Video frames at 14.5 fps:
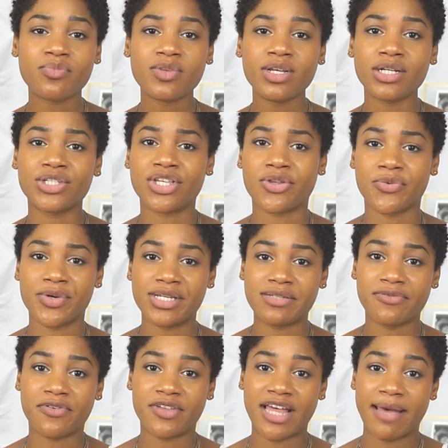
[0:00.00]
she said the
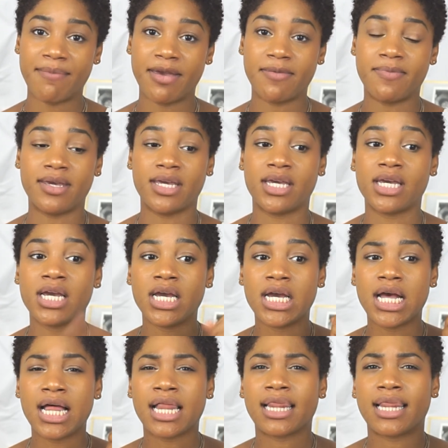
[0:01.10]
reason for that may be
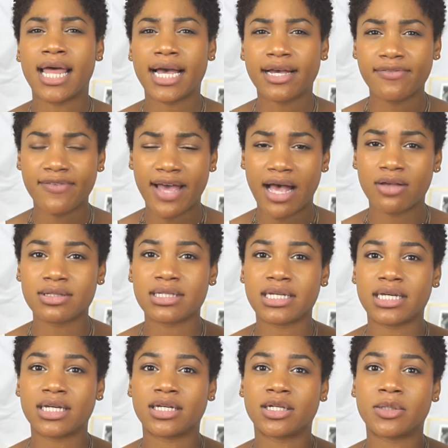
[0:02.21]
lack of
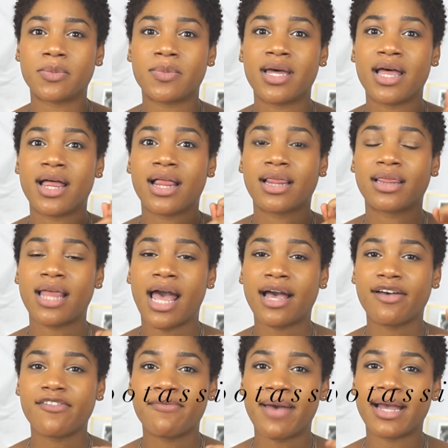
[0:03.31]
calcium,
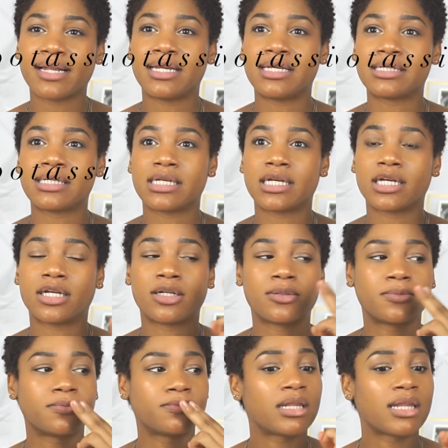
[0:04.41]
lack of
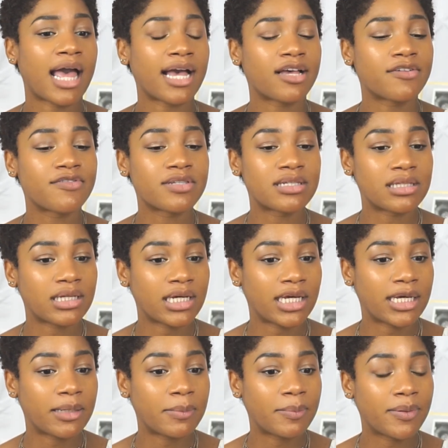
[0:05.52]
magnesium, lack of
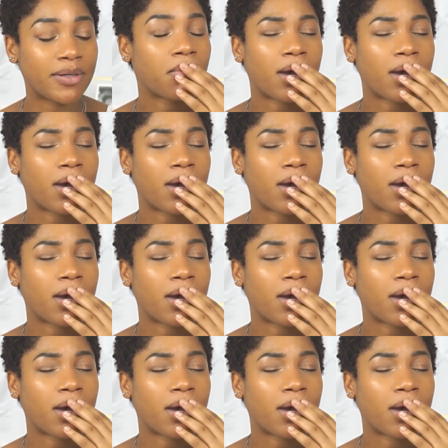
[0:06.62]
sleep.